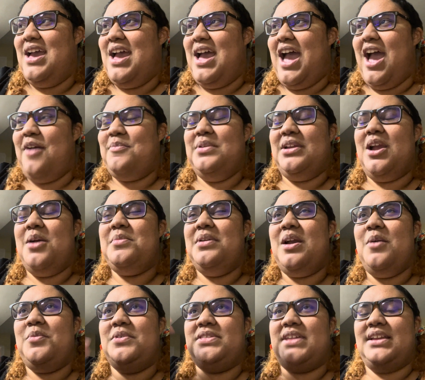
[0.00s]
I've been coming
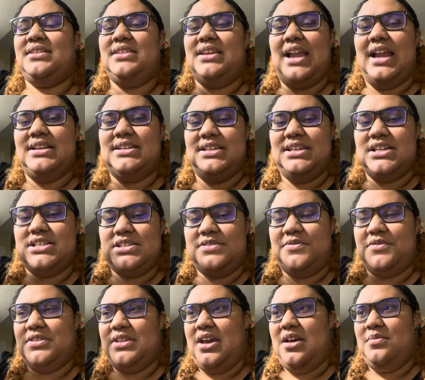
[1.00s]
up with like the ideas
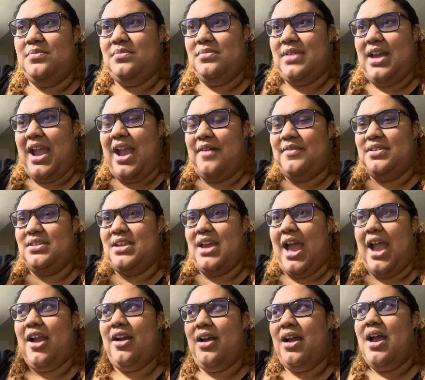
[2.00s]
for them.
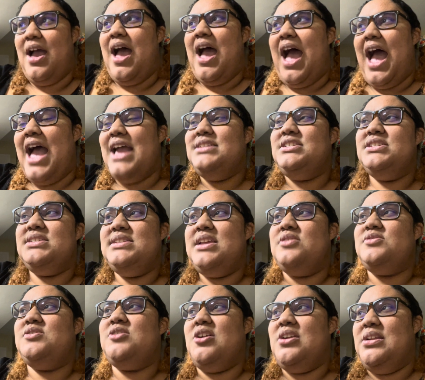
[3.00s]
I just now
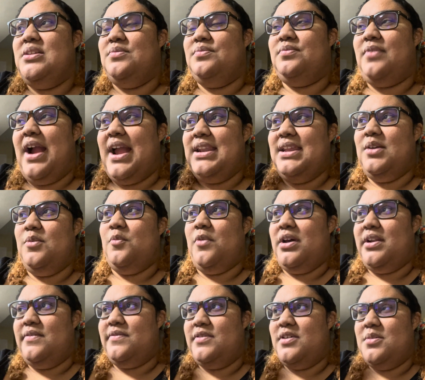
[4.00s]
started writing
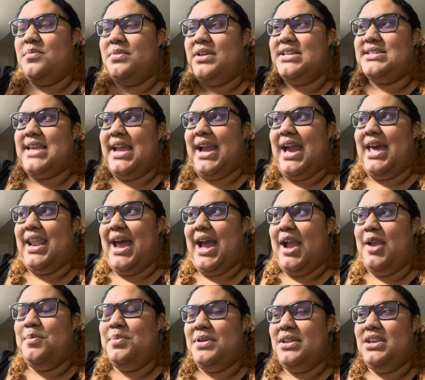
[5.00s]
one of them because I got
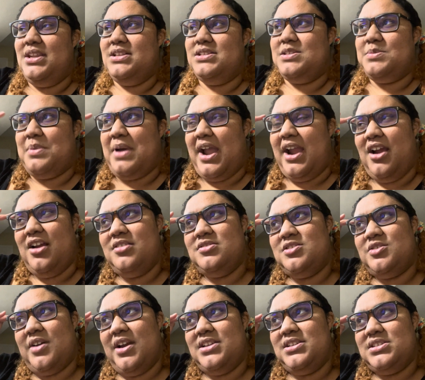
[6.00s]
hype and inspired,
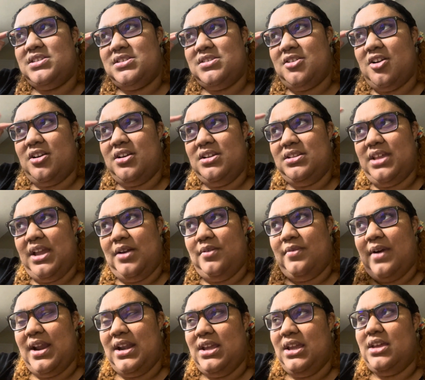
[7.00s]
so I just started like
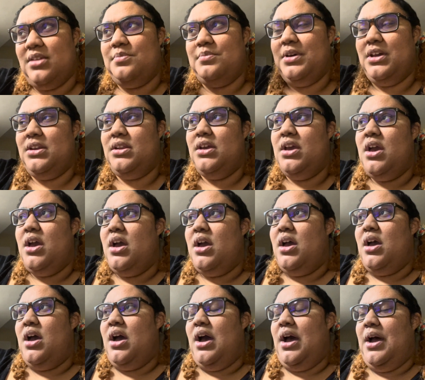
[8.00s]
writing it. But
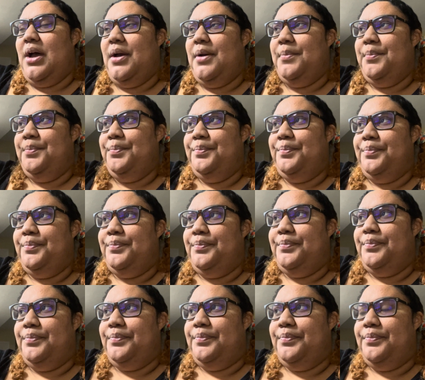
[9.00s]
um
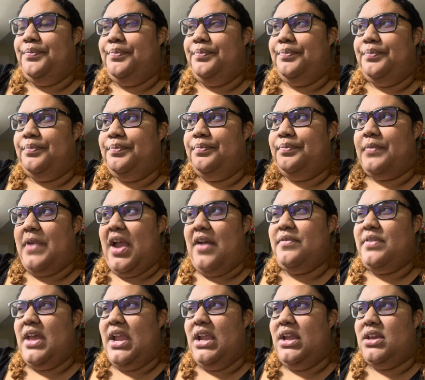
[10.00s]
I have
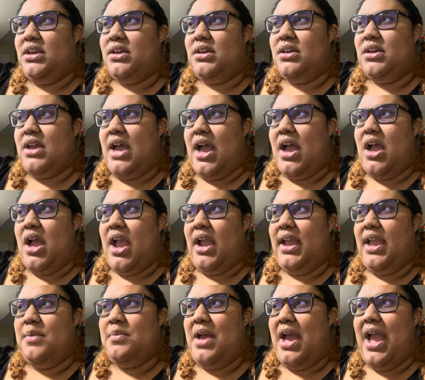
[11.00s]
like I
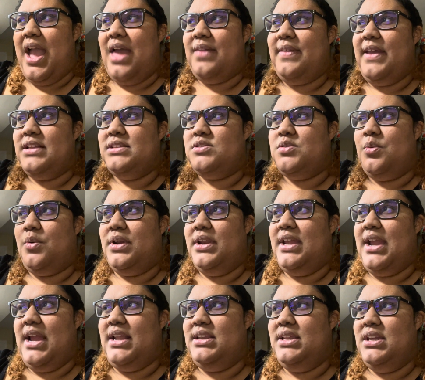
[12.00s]
have like 20
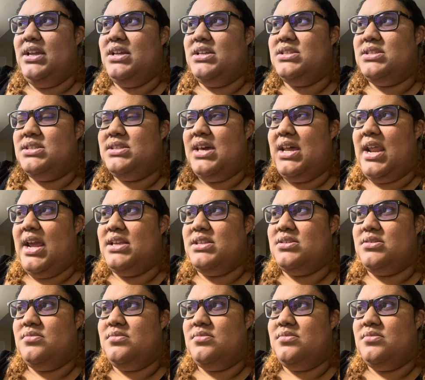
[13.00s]
ideas that I